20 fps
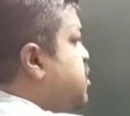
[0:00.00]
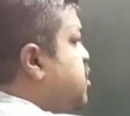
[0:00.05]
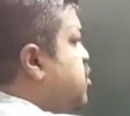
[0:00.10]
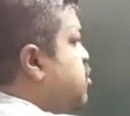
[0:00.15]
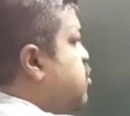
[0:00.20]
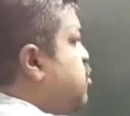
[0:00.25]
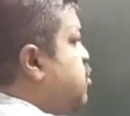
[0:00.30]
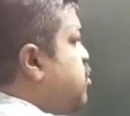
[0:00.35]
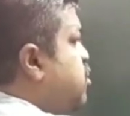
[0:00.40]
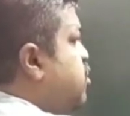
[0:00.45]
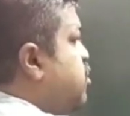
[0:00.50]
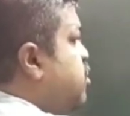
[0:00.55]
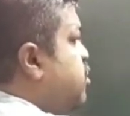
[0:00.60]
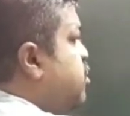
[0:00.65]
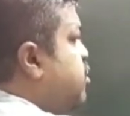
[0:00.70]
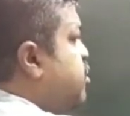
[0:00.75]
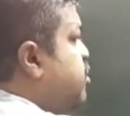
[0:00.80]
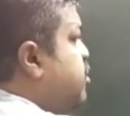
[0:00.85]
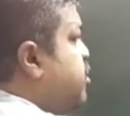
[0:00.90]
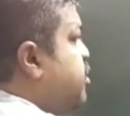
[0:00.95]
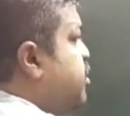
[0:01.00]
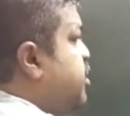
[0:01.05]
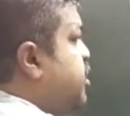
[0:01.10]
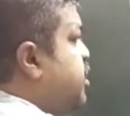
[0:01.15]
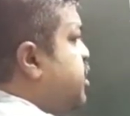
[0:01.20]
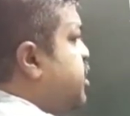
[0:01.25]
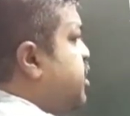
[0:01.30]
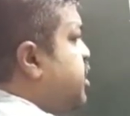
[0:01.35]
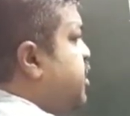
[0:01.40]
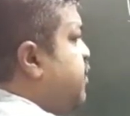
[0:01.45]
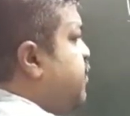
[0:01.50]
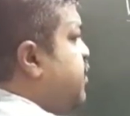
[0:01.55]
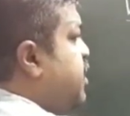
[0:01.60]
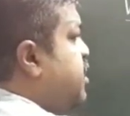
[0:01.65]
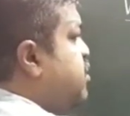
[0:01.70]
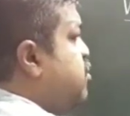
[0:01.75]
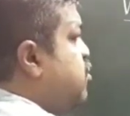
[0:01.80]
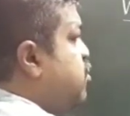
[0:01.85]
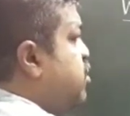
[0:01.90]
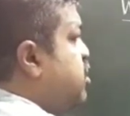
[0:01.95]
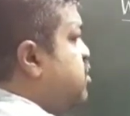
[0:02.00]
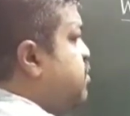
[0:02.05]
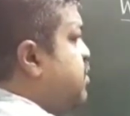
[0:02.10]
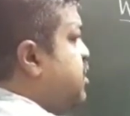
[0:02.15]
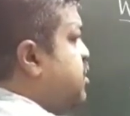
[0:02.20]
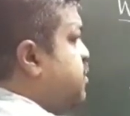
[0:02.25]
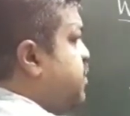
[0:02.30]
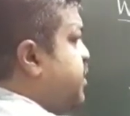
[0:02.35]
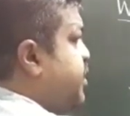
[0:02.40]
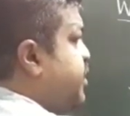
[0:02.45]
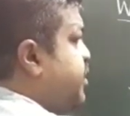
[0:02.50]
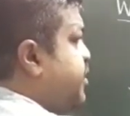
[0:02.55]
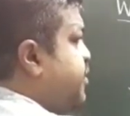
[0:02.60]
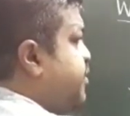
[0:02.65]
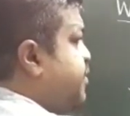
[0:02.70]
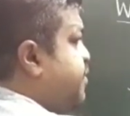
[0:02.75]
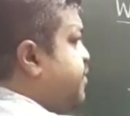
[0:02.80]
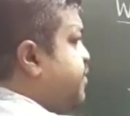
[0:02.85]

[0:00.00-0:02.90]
0 if there is no displacement.